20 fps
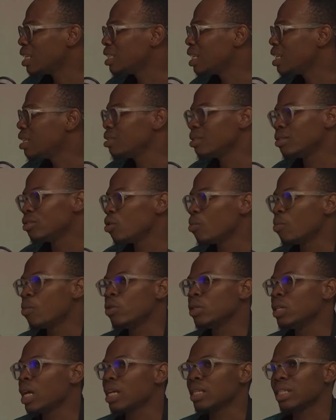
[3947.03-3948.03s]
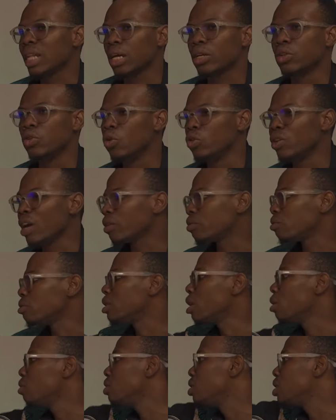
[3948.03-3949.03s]
And then your mother is like, no, you have to
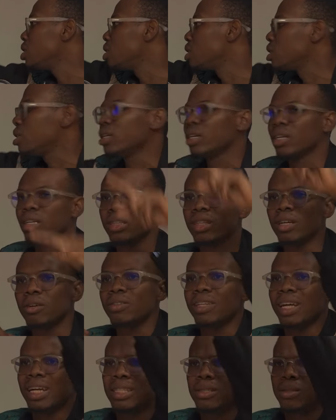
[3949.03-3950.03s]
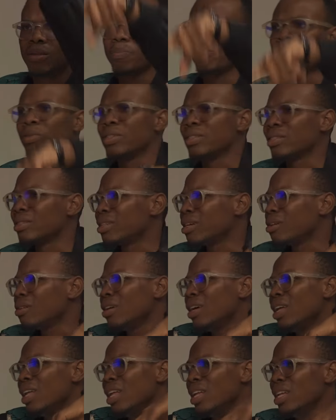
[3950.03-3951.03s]
tell this king, tell that prince, they
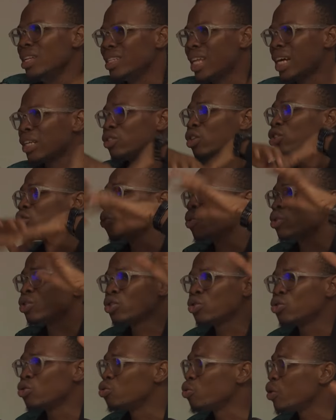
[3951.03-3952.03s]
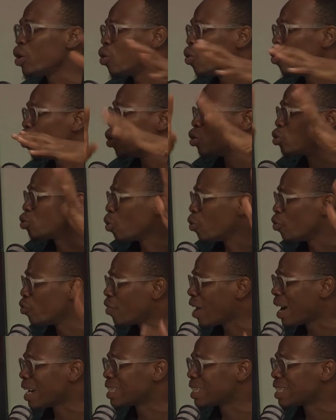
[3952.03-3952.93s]
just wanted to do a whole lot of